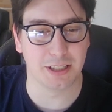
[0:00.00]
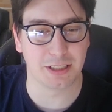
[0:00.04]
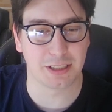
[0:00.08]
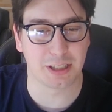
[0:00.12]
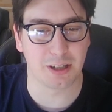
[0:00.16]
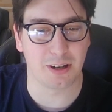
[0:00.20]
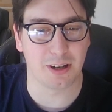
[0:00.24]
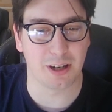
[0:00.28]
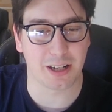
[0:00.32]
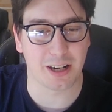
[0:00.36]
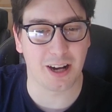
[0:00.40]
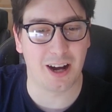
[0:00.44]

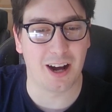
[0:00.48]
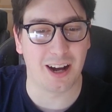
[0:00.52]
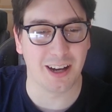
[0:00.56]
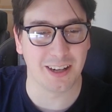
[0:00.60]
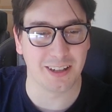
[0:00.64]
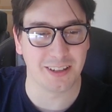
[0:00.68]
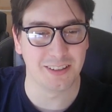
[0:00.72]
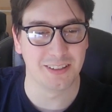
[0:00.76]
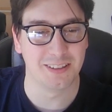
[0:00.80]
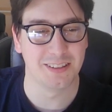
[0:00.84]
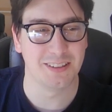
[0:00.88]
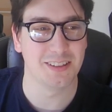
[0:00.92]
going
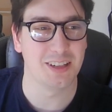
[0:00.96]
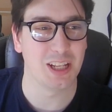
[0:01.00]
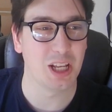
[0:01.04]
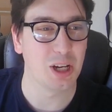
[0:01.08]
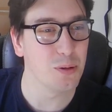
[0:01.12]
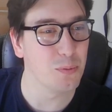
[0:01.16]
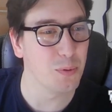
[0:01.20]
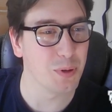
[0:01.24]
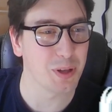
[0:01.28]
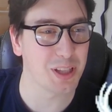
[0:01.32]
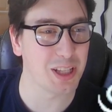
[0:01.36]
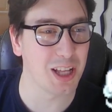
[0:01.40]
on
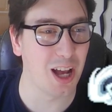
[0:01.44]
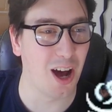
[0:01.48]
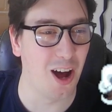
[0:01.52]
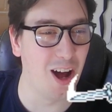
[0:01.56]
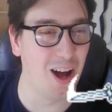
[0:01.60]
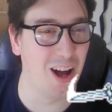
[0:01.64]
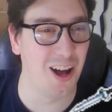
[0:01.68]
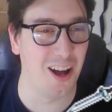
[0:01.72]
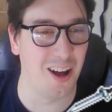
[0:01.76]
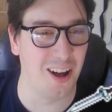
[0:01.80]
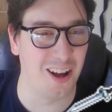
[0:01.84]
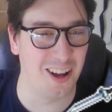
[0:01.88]
with
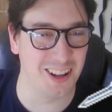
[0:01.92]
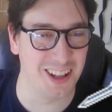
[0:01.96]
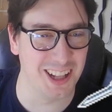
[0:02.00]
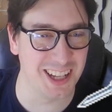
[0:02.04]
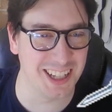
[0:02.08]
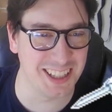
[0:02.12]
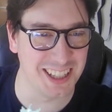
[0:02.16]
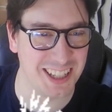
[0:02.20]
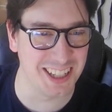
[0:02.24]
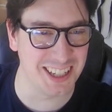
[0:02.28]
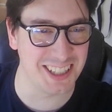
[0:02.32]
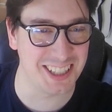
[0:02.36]
y'all
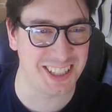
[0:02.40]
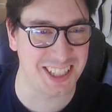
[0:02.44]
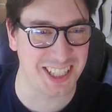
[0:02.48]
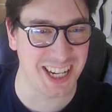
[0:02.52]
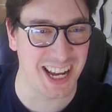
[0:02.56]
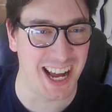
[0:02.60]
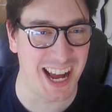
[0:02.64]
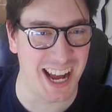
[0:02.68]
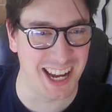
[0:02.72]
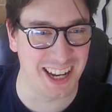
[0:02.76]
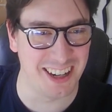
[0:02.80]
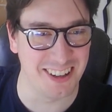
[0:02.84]
in the
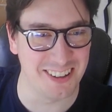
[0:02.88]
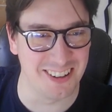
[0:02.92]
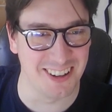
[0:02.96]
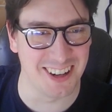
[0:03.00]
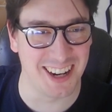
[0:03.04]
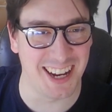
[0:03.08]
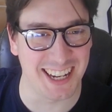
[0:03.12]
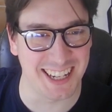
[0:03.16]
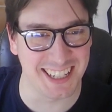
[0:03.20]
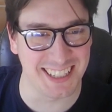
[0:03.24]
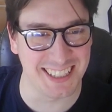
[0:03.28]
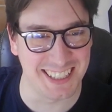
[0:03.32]
chat
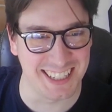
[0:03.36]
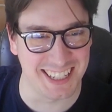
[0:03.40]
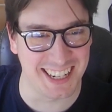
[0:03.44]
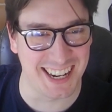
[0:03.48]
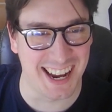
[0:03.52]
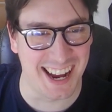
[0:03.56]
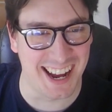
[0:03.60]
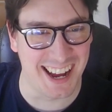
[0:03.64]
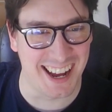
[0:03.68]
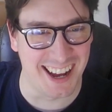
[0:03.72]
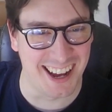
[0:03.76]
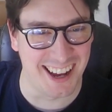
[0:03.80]
right
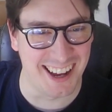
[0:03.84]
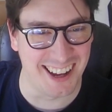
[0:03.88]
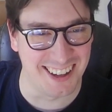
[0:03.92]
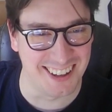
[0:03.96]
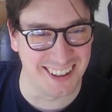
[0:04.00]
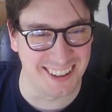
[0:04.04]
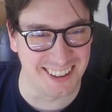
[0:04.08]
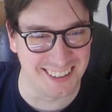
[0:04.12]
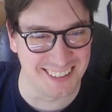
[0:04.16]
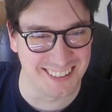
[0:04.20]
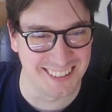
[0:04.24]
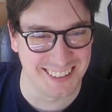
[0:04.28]

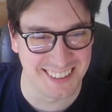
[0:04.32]
now.